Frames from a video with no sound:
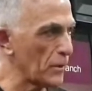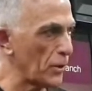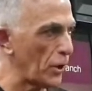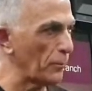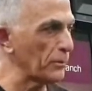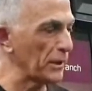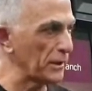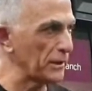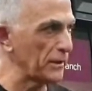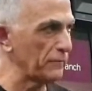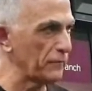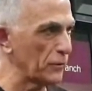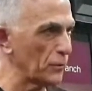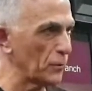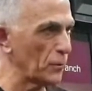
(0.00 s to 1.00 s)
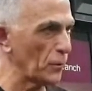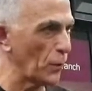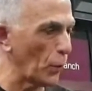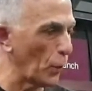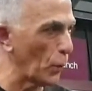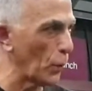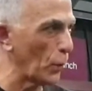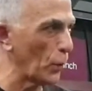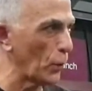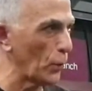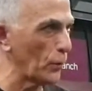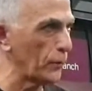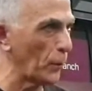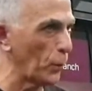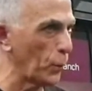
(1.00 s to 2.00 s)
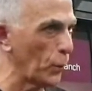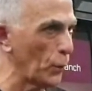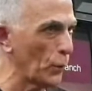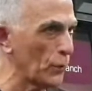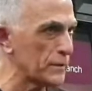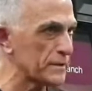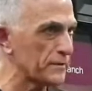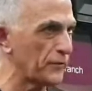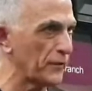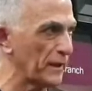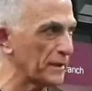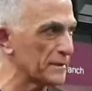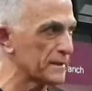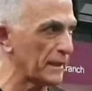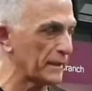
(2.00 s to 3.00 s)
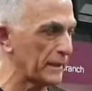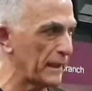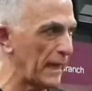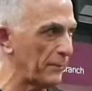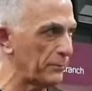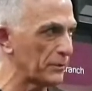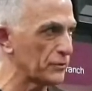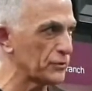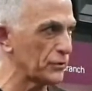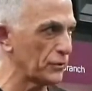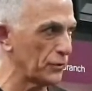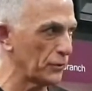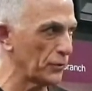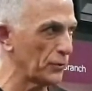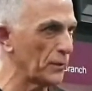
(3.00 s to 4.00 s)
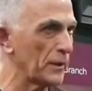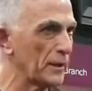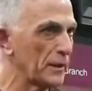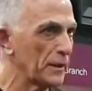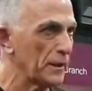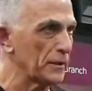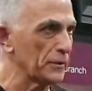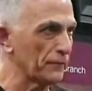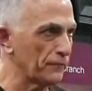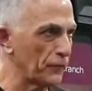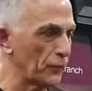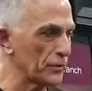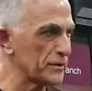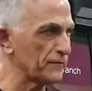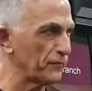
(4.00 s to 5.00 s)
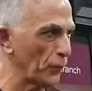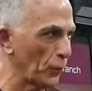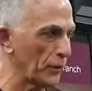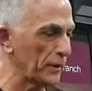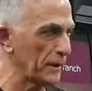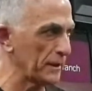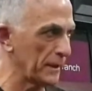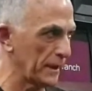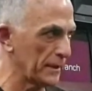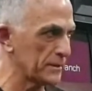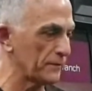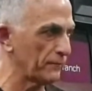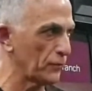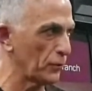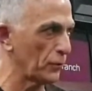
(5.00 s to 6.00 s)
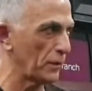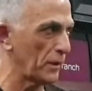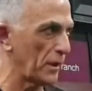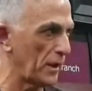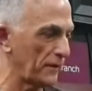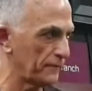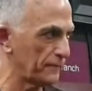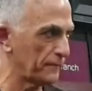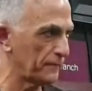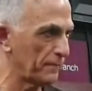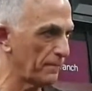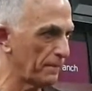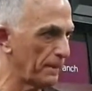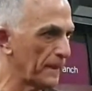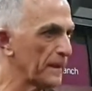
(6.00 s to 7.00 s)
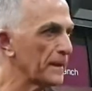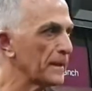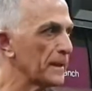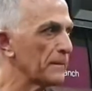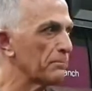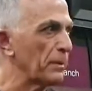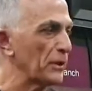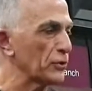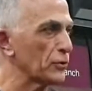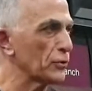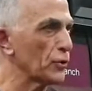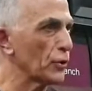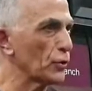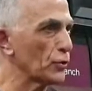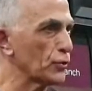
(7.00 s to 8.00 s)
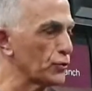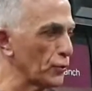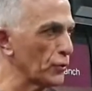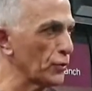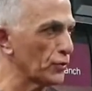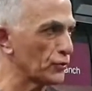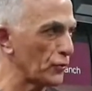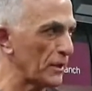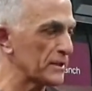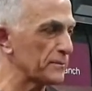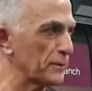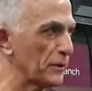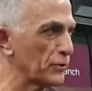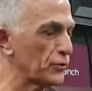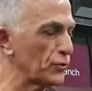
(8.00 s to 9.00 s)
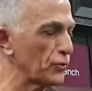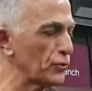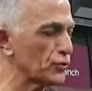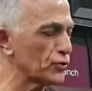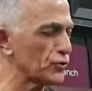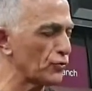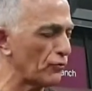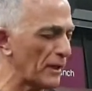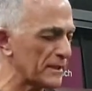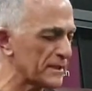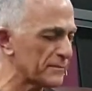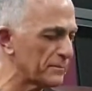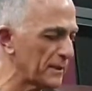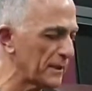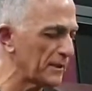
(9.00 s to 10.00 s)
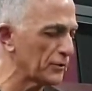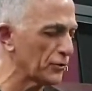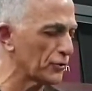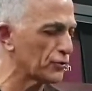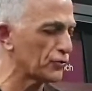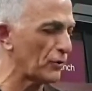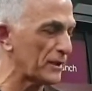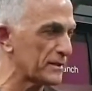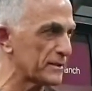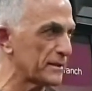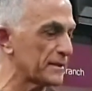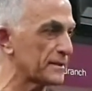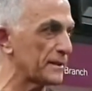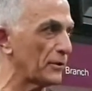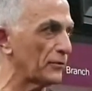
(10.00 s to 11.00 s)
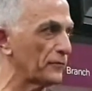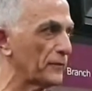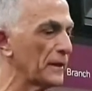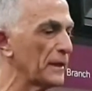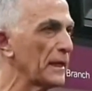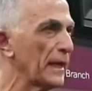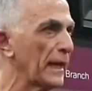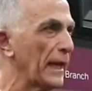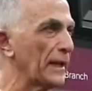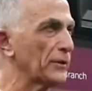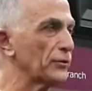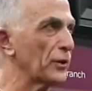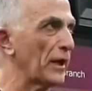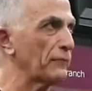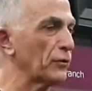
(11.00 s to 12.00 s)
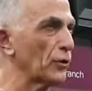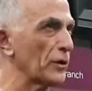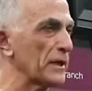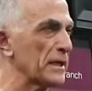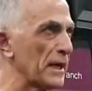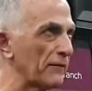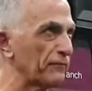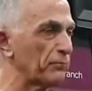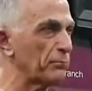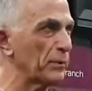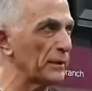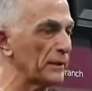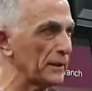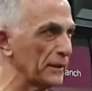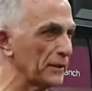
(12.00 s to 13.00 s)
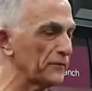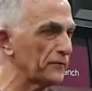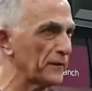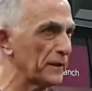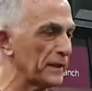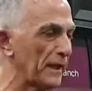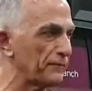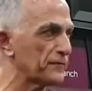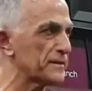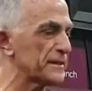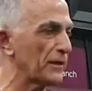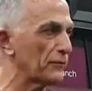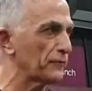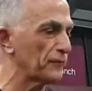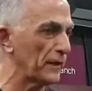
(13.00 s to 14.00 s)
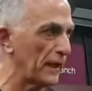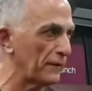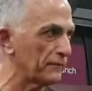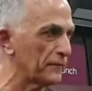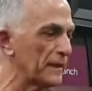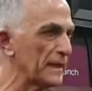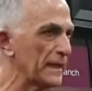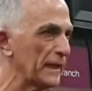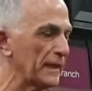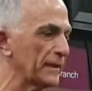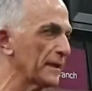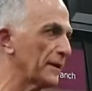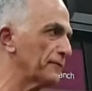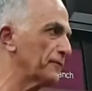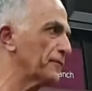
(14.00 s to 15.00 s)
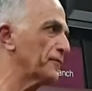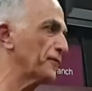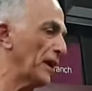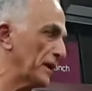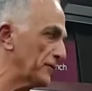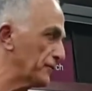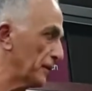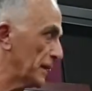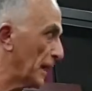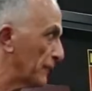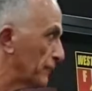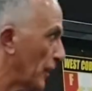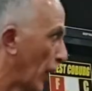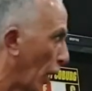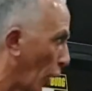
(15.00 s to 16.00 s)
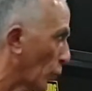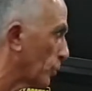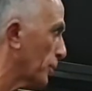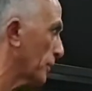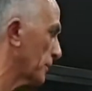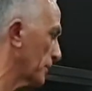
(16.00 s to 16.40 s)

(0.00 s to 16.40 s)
I'm going to give you all the worst things that can happen to you in your first 14 years of your life. But do you trust me? Do you trust me, and do you trust yourself? And have you got enough belief, enough self-love, enough faith, enough hope,